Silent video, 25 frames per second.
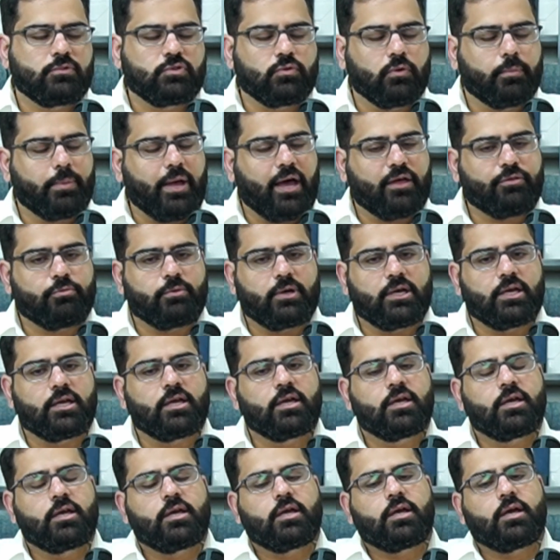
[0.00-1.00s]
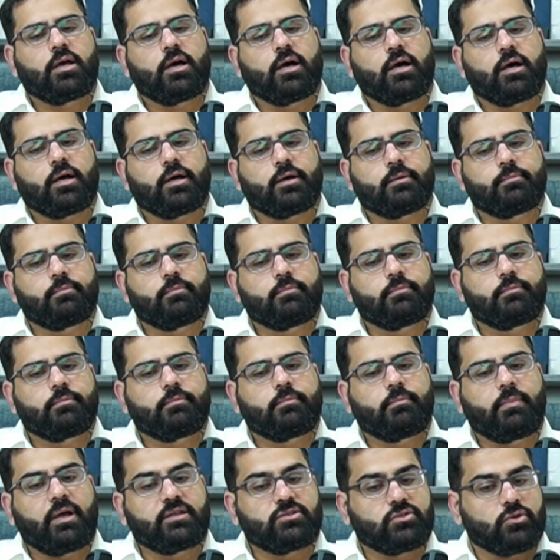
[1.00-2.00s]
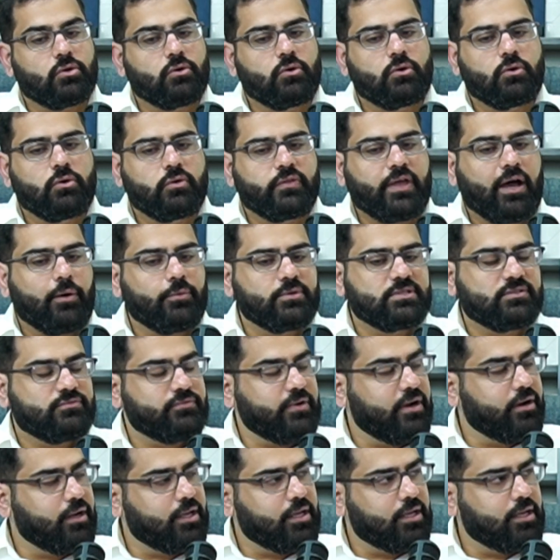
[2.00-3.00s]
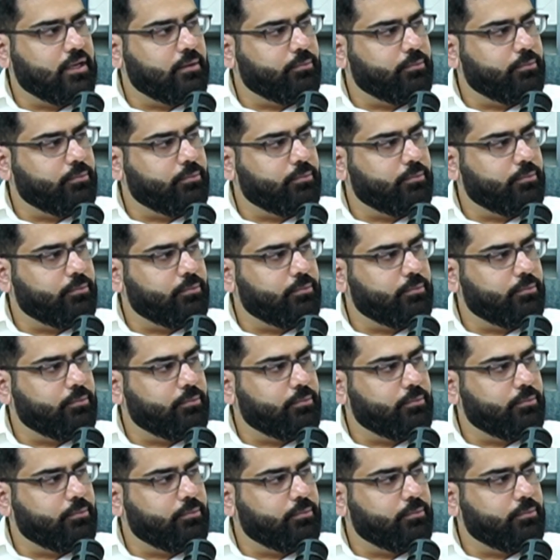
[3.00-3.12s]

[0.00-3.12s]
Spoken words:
dual pathway. And so that was very